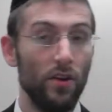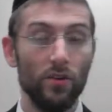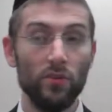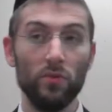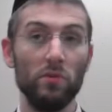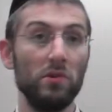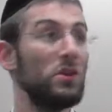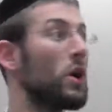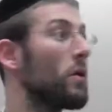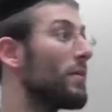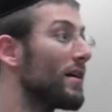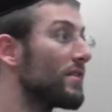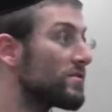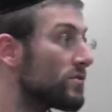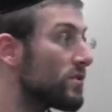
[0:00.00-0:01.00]
So we know
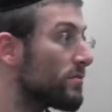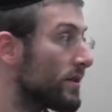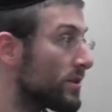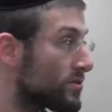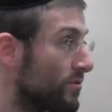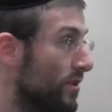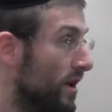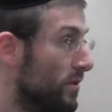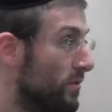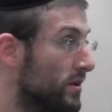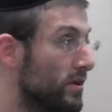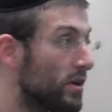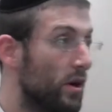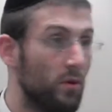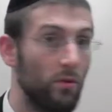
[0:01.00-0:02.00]
by Suya Beitrei, we
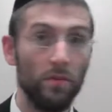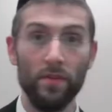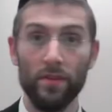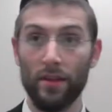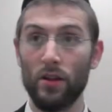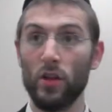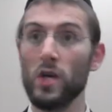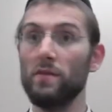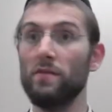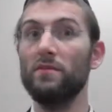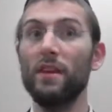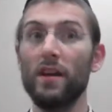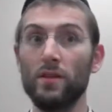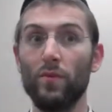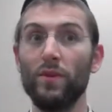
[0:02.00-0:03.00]
know that Tosha
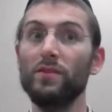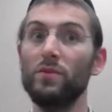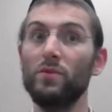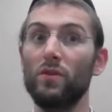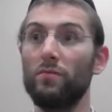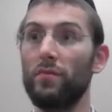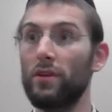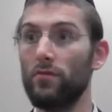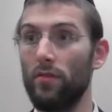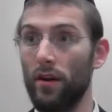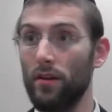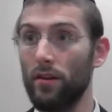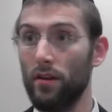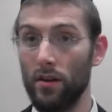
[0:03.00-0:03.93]
says, what's a Suya Beitrei?